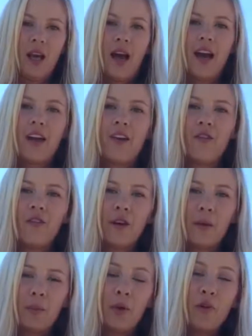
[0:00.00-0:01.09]
I've
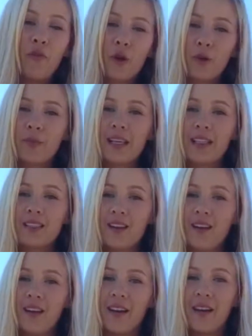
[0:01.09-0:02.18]
performed this
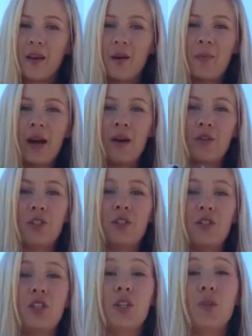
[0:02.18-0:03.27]
on about
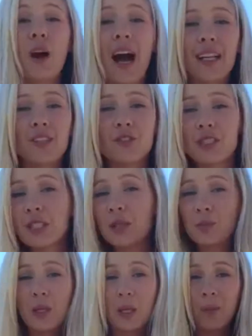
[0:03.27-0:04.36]

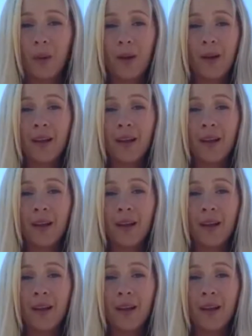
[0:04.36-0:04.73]
200 people